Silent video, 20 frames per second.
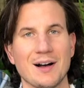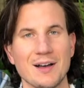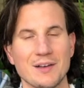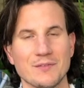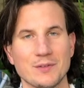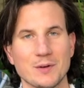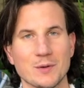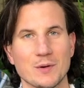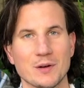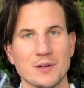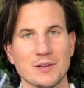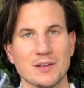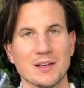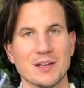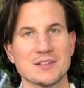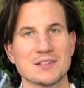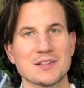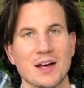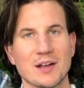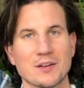everyone,
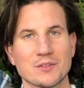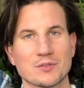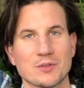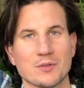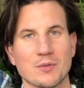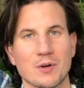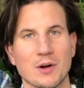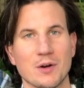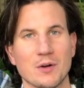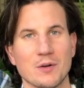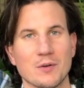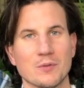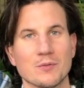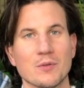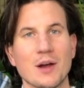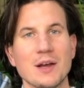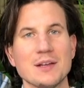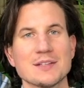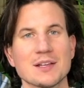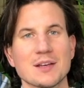it's Andrew Rowe,
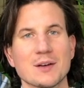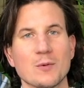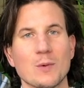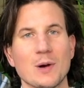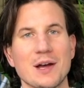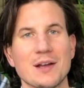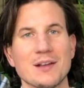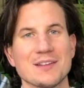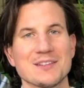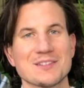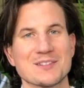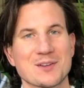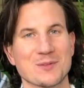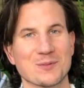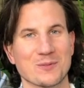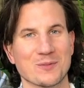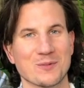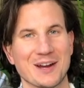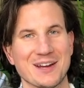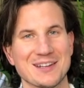raising awareness,
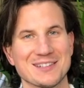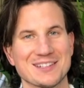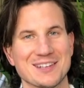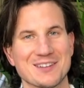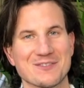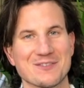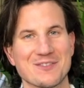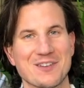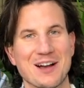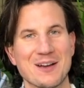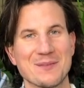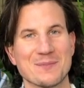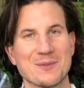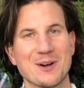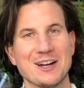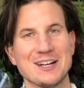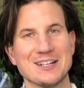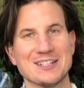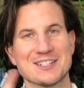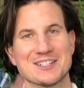raising
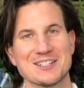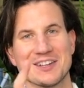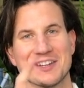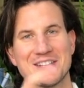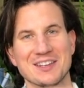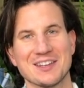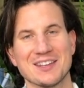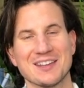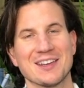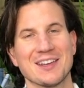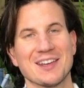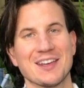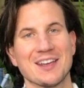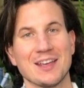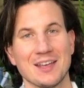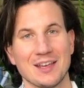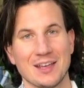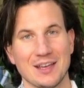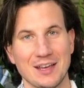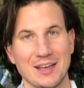vibration,
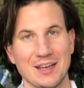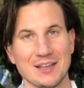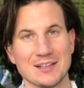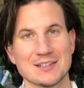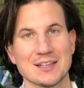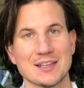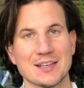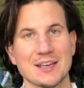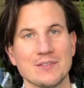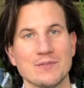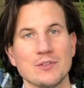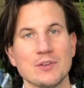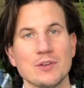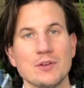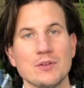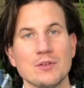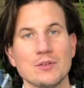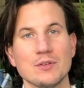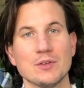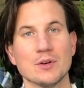here to give
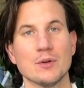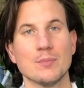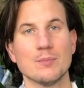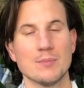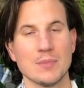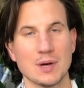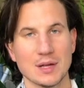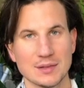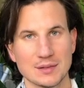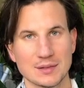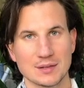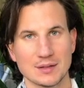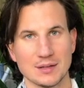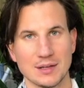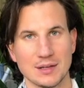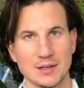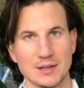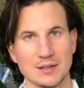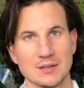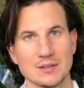you your
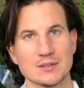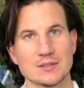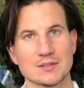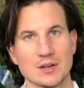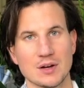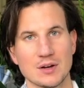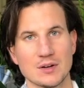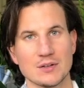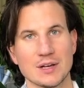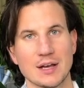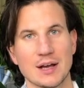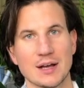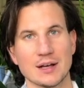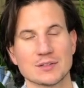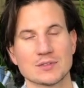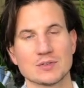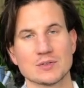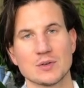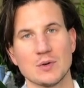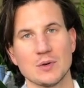monthly Zodiac
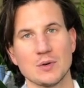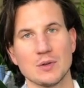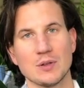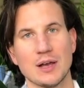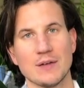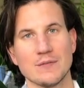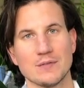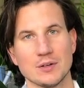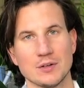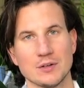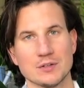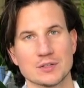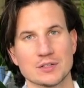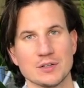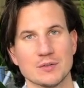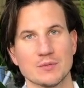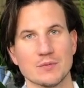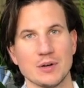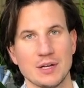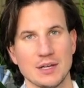Soul
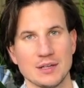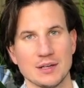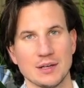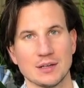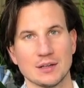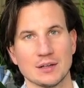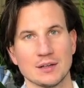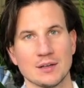Evolution reading.